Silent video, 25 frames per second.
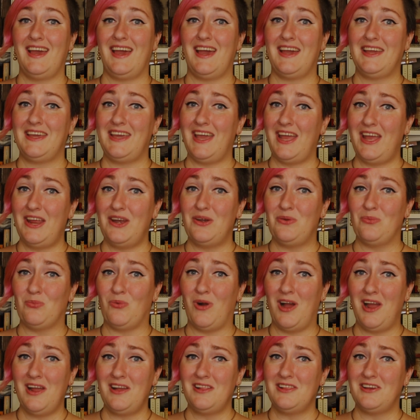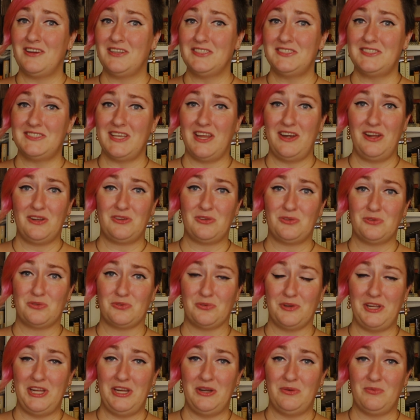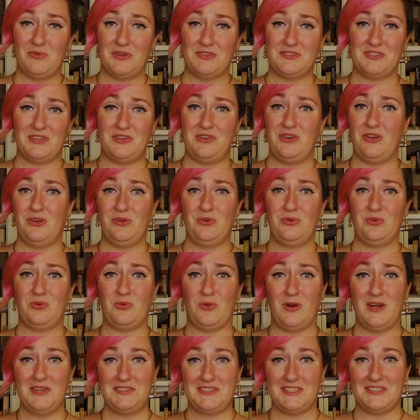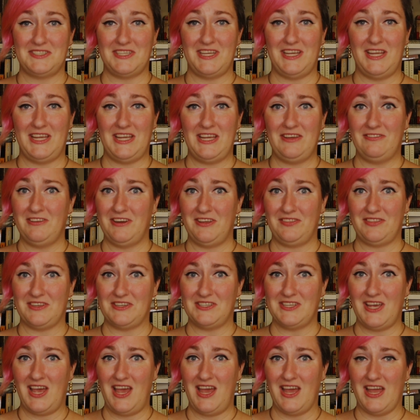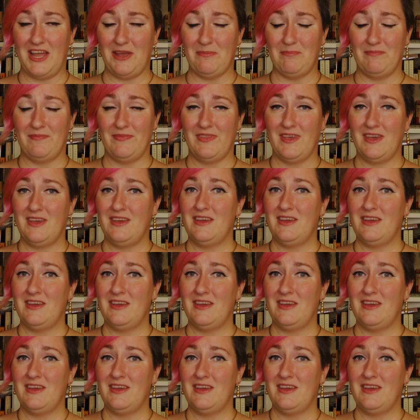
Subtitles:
Again, while arsenical green was a known quantity even at the time,